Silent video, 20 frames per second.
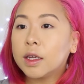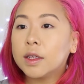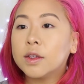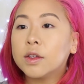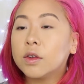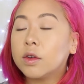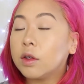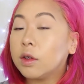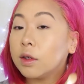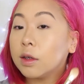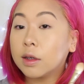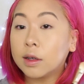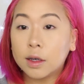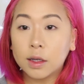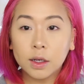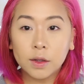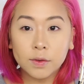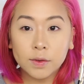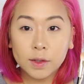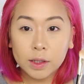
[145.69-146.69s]
so you can
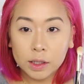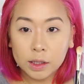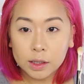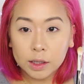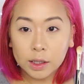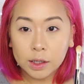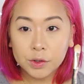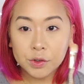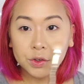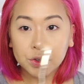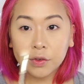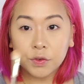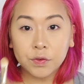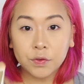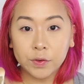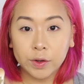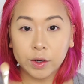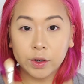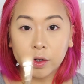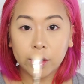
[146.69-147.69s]
kind of see like it's just
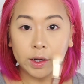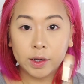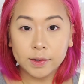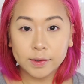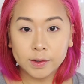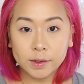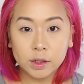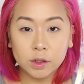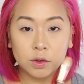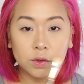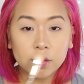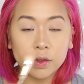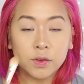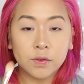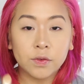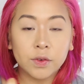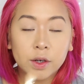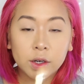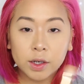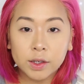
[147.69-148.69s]
very subtle. It's a
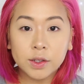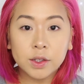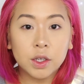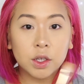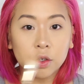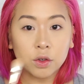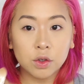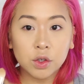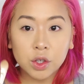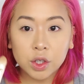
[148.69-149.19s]
very subtle